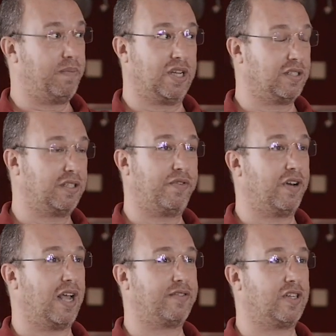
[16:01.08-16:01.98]
Because if your
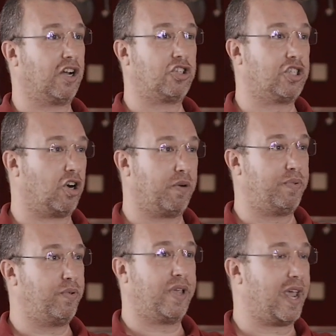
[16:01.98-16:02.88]
knives are not
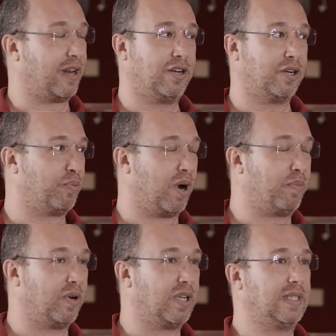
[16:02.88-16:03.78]
sharp, you can't cut
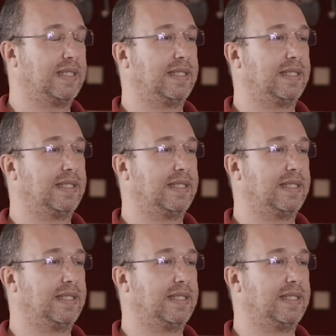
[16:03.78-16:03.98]
properly.